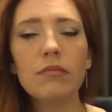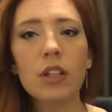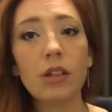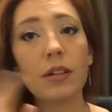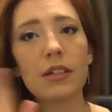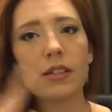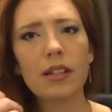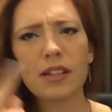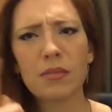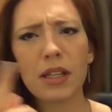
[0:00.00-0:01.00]
you know,
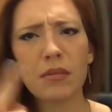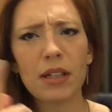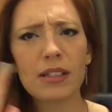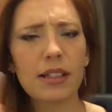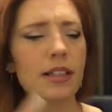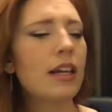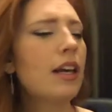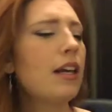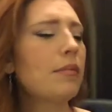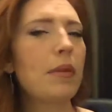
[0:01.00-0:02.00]
it's me mixing,
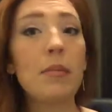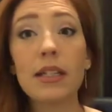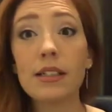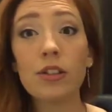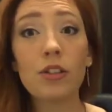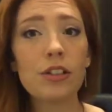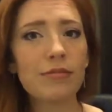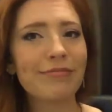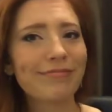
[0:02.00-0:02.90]
my mixing noise.